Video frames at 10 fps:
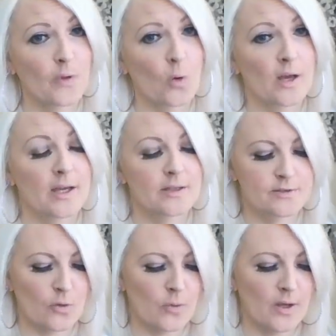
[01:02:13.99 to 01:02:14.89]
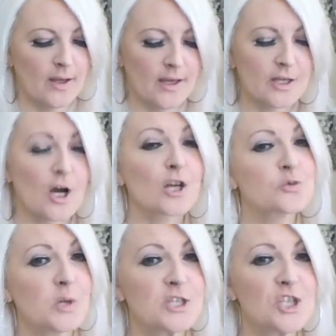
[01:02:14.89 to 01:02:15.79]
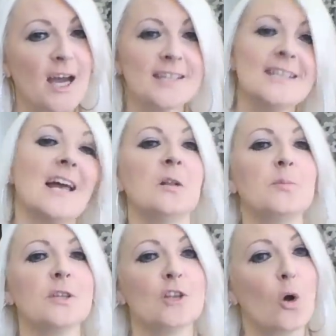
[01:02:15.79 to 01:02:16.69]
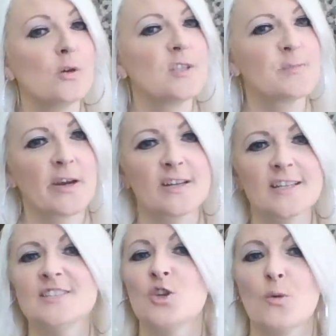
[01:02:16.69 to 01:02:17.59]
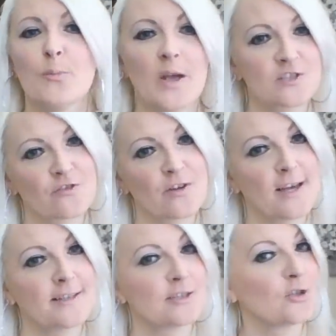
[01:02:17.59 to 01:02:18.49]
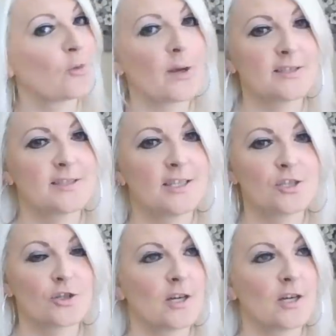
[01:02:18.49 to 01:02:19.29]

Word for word: Okay, so God is with you and He'll help you. The Holy Spirit is your best friend, your best teacher.